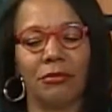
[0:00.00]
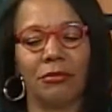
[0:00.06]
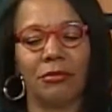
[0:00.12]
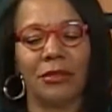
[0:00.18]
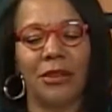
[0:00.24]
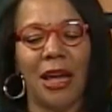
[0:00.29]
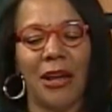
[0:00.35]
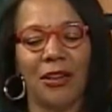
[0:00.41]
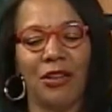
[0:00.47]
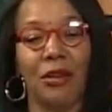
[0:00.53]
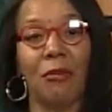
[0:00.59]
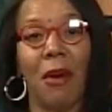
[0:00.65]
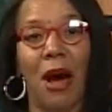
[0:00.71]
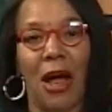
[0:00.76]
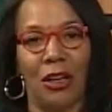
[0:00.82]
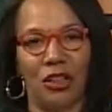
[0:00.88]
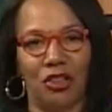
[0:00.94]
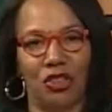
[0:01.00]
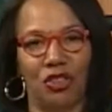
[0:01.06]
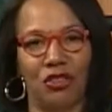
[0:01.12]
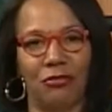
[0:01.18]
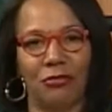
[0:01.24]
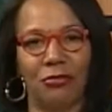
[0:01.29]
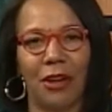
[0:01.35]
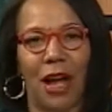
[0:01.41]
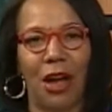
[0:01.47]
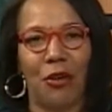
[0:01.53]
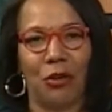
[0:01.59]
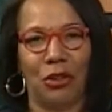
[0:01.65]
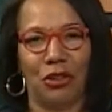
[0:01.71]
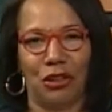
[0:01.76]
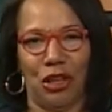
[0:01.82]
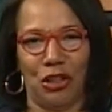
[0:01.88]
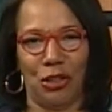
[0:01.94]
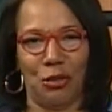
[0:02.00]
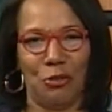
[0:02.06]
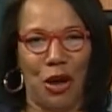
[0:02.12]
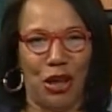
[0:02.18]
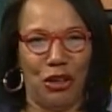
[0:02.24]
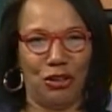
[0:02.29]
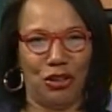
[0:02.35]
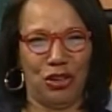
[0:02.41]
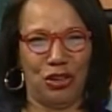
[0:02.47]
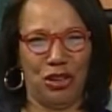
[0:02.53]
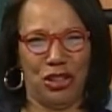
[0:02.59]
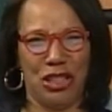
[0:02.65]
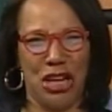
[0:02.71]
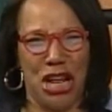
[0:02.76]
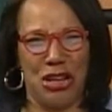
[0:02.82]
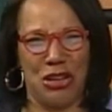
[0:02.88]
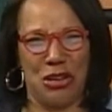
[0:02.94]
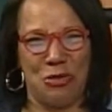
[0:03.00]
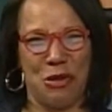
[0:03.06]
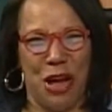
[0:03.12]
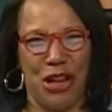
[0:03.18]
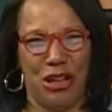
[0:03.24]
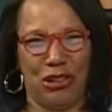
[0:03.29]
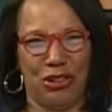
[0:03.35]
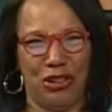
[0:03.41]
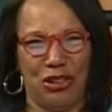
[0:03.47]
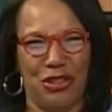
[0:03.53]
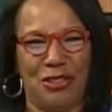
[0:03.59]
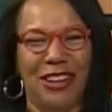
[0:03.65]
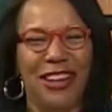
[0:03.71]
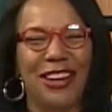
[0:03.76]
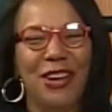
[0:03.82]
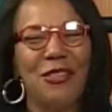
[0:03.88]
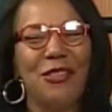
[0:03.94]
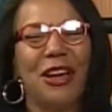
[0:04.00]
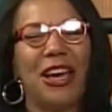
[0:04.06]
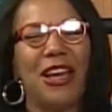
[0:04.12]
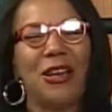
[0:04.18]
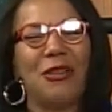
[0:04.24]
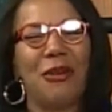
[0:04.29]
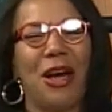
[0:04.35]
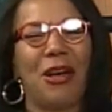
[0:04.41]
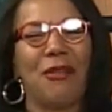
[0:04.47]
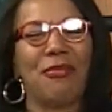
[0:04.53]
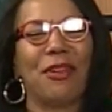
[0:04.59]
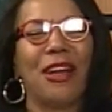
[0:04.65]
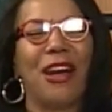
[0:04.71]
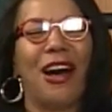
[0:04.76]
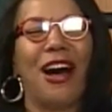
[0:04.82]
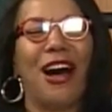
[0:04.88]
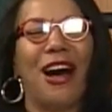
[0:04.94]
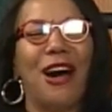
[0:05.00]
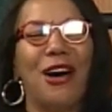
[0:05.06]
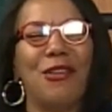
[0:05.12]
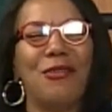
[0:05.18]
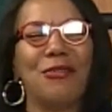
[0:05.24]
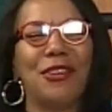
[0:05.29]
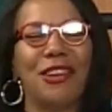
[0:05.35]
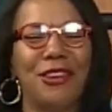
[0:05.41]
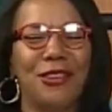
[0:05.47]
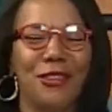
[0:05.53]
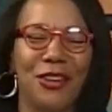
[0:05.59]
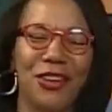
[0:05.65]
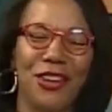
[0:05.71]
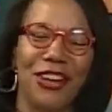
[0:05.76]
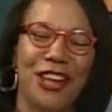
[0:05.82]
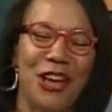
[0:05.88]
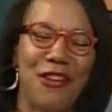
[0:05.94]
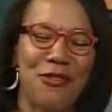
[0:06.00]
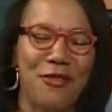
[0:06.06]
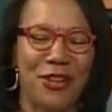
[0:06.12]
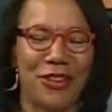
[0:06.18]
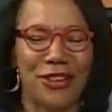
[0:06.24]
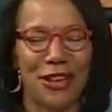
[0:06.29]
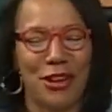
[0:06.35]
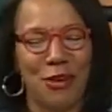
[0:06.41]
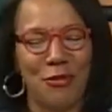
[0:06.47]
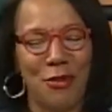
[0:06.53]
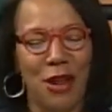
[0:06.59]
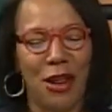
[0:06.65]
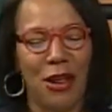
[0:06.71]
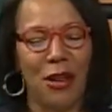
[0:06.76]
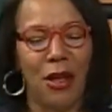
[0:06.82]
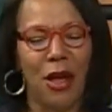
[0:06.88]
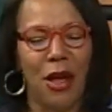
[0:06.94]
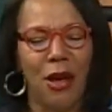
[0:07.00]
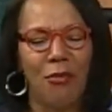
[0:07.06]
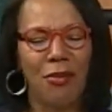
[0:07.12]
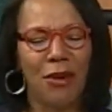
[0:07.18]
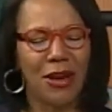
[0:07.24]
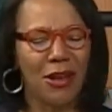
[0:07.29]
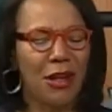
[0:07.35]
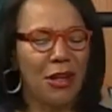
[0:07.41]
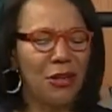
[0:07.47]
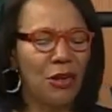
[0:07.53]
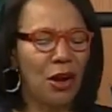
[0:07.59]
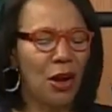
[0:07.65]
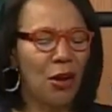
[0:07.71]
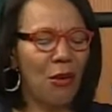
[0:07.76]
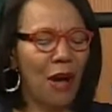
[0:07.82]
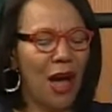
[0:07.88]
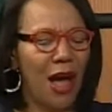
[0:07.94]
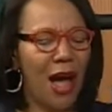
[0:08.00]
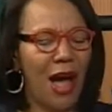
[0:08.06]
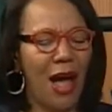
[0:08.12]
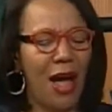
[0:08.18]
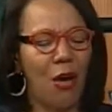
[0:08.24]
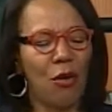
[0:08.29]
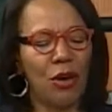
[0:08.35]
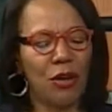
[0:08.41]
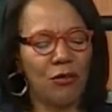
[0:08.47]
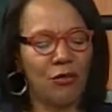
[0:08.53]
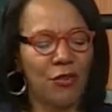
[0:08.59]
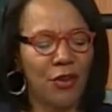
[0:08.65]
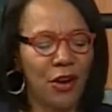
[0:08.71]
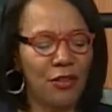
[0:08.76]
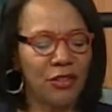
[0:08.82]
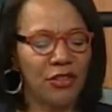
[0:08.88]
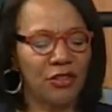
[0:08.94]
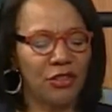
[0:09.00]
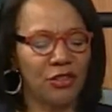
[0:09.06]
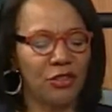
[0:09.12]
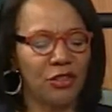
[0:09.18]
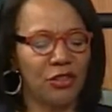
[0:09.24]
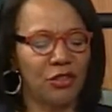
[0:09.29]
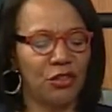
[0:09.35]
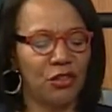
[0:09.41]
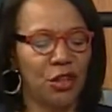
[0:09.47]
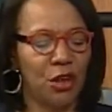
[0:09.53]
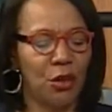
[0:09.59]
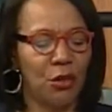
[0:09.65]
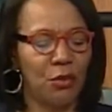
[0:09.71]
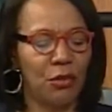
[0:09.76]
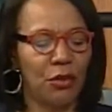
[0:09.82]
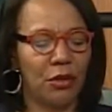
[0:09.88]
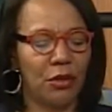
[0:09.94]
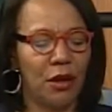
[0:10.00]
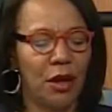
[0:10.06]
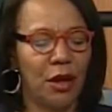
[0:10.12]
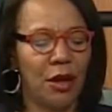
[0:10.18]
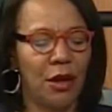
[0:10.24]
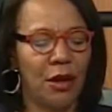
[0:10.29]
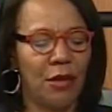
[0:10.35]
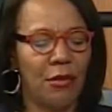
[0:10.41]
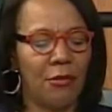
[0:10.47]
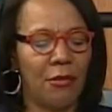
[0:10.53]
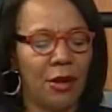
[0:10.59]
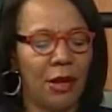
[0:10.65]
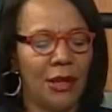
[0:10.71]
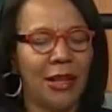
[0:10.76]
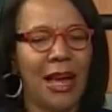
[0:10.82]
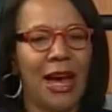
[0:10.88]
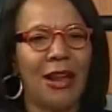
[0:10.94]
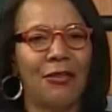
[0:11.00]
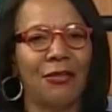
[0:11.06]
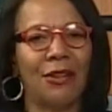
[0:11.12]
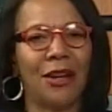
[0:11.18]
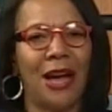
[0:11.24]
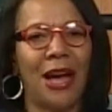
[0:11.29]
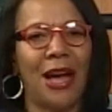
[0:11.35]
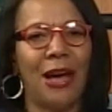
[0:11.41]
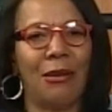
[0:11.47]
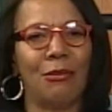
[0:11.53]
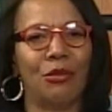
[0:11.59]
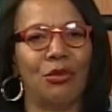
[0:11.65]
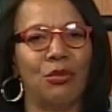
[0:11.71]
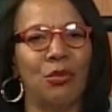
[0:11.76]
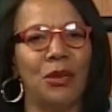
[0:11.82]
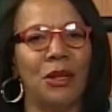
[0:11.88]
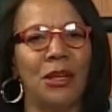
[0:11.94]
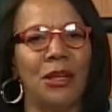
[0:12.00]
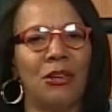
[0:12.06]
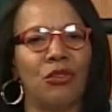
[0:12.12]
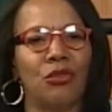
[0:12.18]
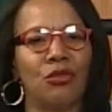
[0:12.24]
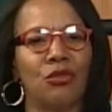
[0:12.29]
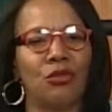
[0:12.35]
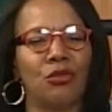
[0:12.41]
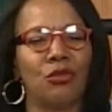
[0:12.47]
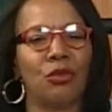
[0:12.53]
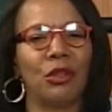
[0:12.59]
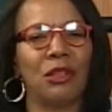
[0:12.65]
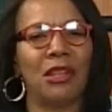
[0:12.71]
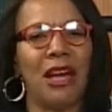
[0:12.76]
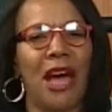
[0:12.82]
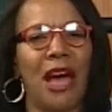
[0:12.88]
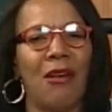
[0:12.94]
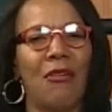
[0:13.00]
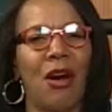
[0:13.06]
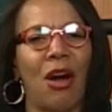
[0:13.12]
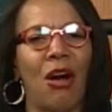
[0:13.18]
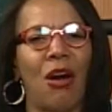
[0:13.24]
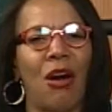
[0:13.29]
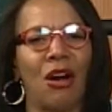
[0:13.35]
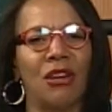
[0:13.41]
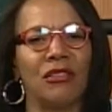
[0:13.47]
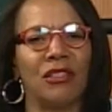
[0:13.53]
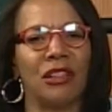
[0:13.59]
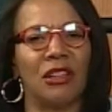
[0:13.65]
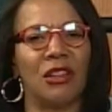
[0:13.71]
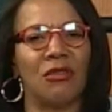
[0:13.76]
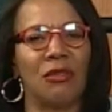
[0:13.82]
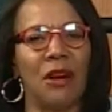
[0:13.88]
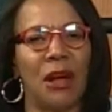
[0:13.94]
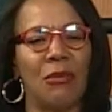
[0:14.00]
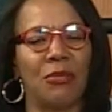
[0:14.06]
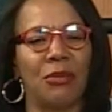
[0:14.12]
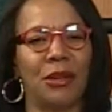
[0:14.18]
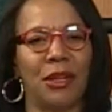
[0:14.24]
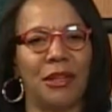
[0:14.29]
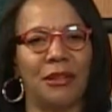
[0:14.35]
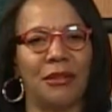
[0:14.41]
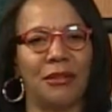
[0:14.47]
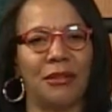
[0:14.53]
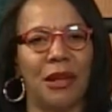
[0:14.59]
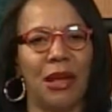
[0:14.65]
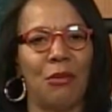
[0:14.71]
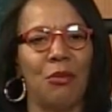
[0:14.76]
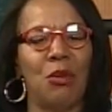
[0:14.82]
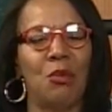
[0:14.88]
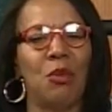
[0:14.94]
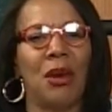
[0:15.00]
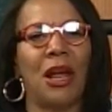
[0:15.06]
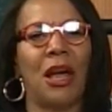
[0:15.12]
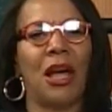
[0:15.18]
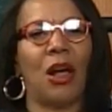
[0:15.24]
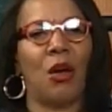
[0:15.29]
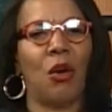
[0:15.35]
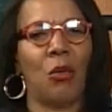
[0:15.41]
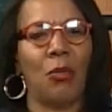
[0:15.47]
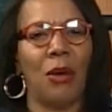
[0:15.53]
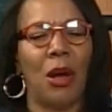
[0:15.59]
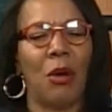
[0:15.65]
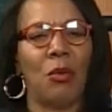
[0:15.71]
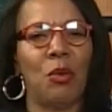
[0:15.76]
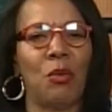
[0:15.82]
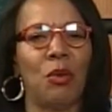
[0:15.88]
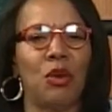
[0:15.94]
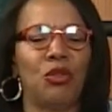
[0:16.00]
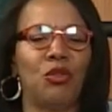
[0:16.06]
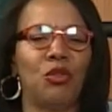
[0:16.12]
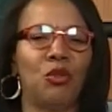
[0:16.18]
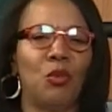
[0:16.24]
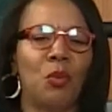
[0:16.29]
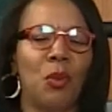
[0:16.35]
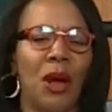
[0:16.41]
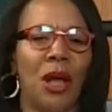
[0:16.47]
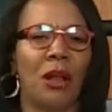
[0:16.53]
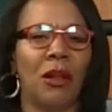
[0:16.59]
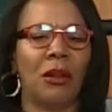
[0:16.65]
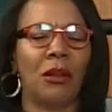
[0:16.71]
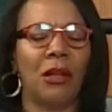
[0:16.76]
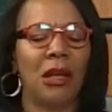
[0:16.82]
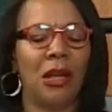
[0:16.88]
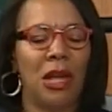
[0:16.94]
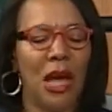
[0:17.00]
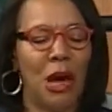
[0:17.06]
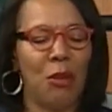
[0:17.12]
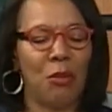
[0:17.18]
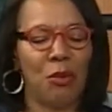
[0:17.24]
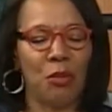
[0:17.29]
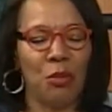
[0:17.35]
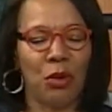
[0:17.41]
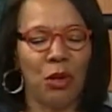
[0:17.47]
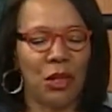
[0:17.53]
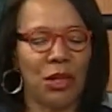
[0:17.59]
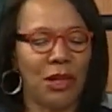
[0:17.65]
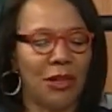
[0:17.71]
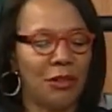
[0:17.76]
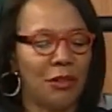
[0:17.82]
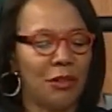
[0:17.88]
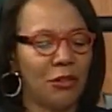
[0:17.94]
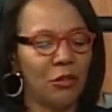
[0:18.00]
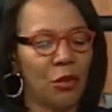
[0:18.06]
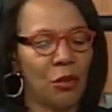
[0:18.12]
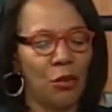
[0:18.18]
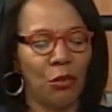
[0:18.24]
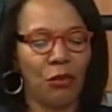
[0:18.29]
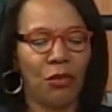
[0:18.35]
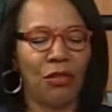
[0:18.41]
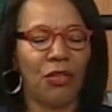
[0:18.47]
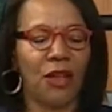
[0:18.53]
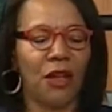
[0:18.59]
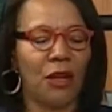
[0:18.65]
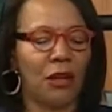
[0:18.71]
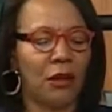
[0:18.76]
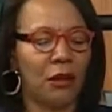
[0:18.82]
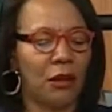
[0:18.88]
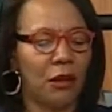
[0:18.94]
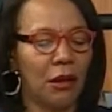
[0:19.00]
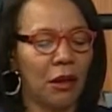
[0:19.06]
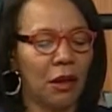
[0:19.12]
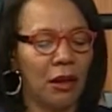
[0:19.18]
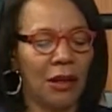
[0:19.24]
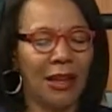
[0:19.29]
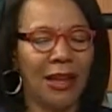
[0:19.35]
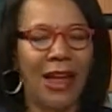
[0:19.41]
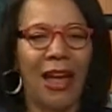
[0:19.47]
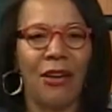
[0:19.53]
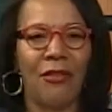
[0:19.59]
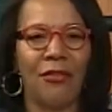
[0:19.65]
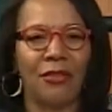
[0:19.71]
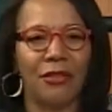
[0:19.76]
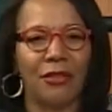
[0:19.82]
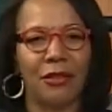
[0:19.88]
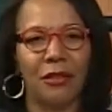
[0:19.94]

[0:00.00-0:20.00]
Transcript: debt demolish. I call it debt demolish. She's a debt demolisher. Anyway, we're going to laugh about that in a minute. But, you know, on a very serious note, a lot of times we truly have our hearts in the right place, and we want to help, and we want to do well, and we want to get this whole thing on life